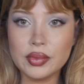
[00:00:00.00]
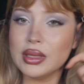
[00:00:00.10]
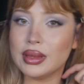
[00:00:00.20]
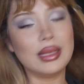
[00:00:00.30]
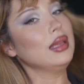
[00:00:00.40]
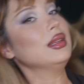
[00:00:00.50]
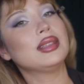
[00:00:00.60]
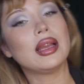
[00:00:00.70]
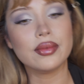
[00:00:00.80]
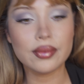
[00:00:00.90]
The thing is,
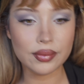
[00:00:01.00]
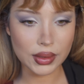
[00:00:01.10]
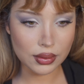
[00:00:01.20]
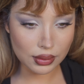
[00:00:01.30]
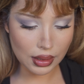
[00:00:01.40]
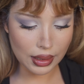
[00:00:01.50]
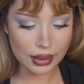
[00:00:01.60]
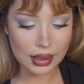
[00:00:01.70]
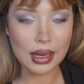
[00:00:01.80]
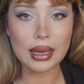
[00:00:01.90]
I feel
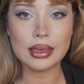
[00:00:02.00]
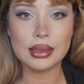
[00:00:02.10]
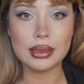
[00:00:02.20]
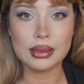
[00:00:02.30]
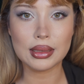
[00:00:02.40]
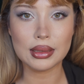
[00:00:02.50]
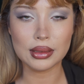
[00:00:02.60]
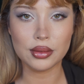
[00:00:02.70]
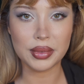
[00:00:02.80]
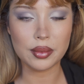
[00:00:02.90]
like I need a
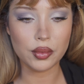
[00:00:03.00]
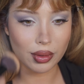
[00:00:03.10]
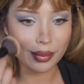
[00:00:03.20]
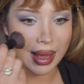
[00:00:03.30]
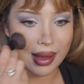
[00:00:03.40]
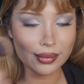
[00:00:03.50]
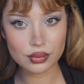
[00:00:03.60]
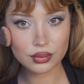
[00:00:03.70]
little bit more matte.